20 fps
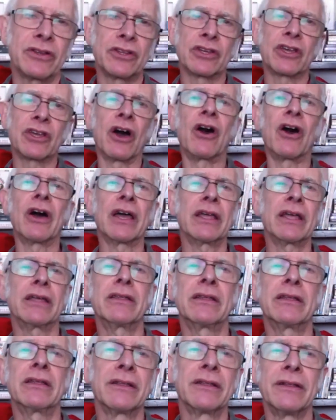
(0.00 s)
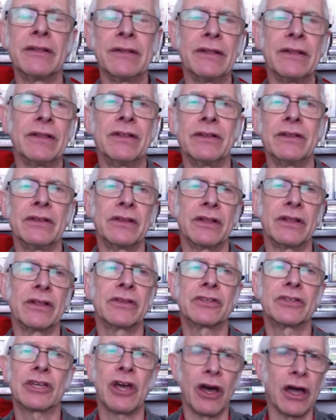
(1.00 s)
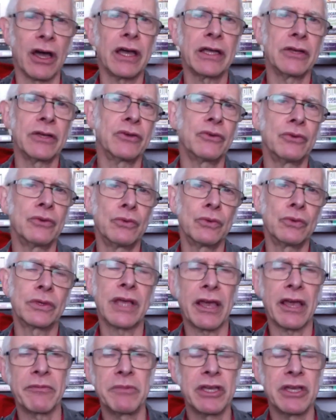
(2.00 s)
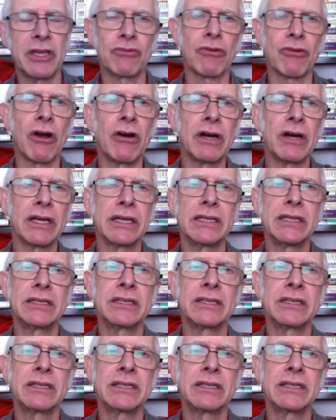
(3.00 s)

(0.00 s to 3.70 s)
guy who gave me a ride,